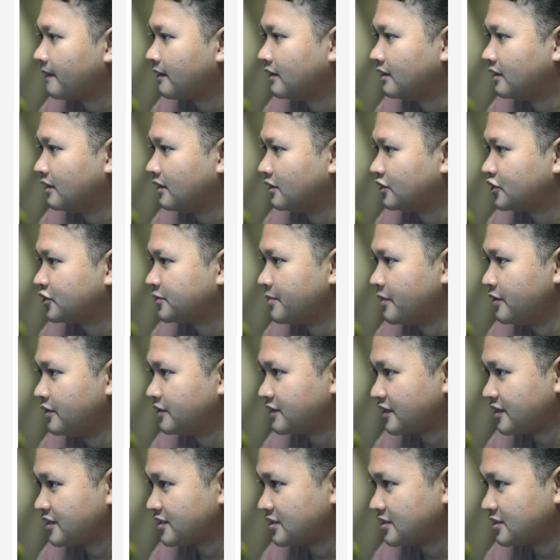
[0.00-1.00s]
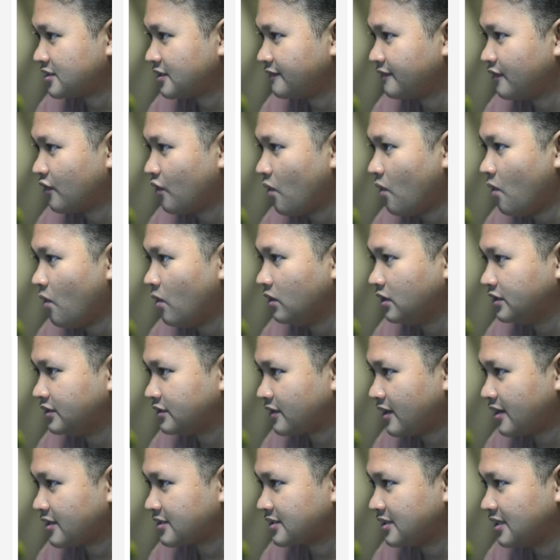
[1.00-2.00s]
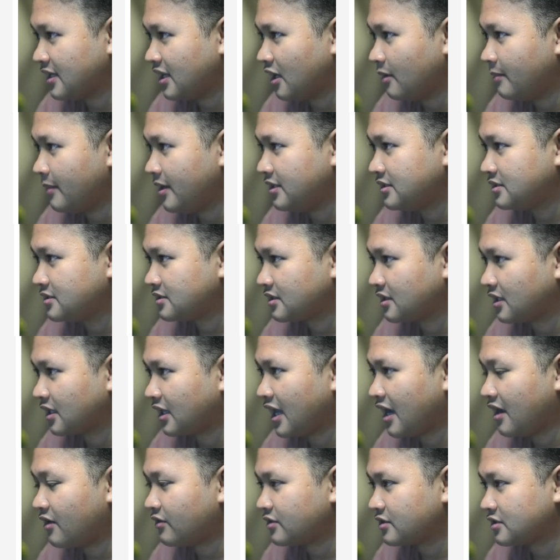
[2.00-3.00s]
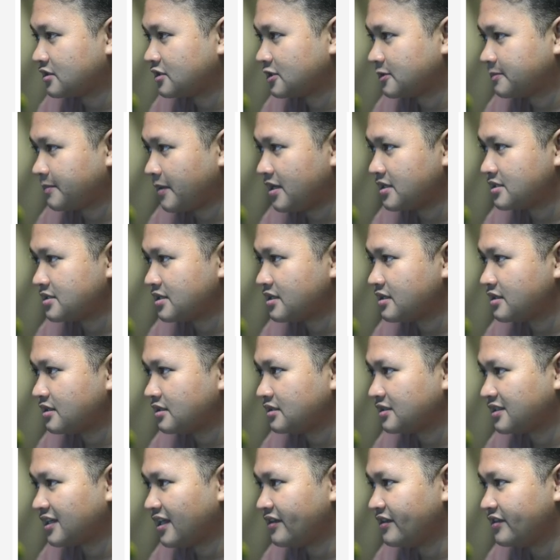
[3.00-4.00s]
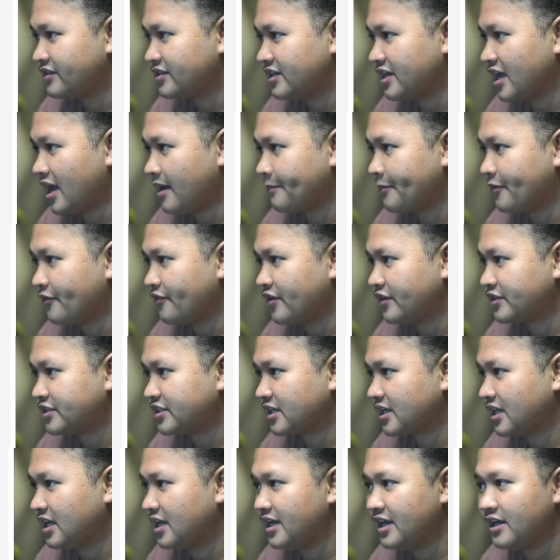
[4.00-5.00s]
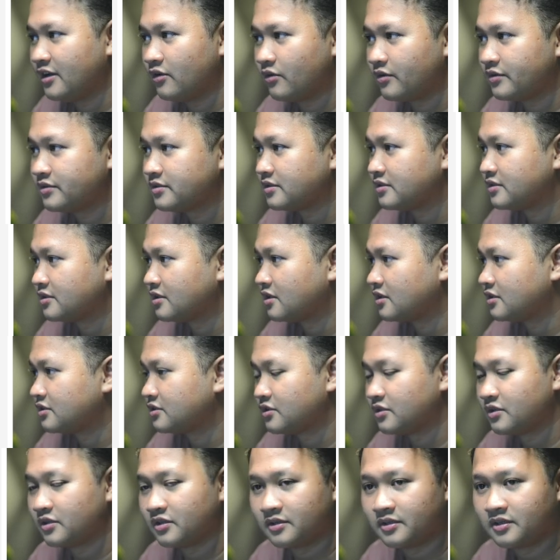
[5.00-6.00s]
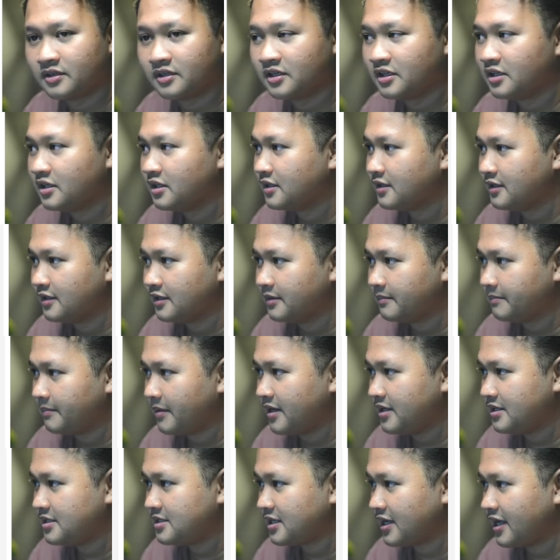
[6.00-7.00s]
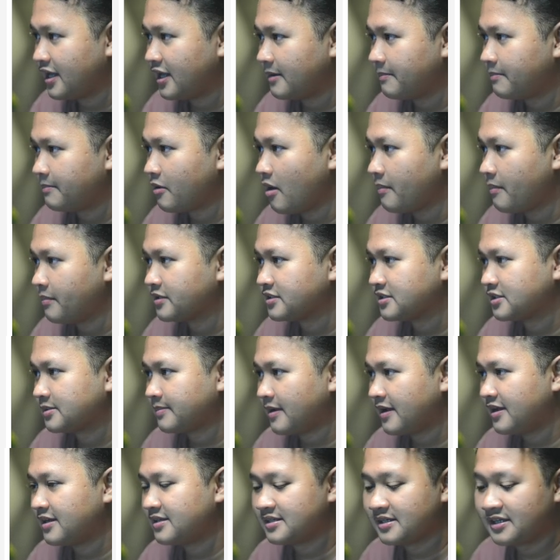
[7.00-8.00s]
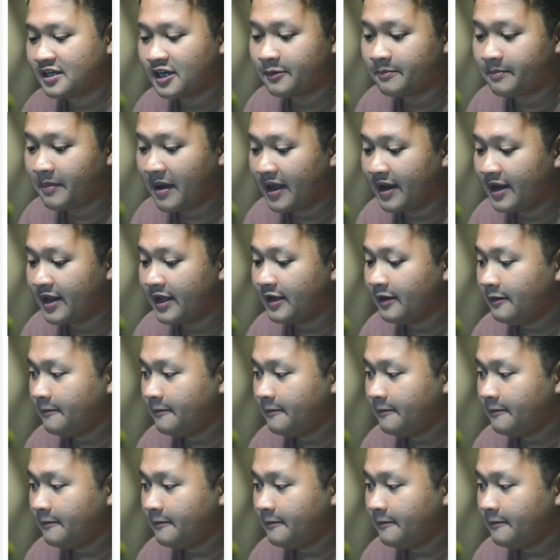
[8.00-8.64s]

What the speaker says: smooth transition for all interaction elements, layout and spacing, send the app vertically and horizontally to the page, added proper spacing and padding,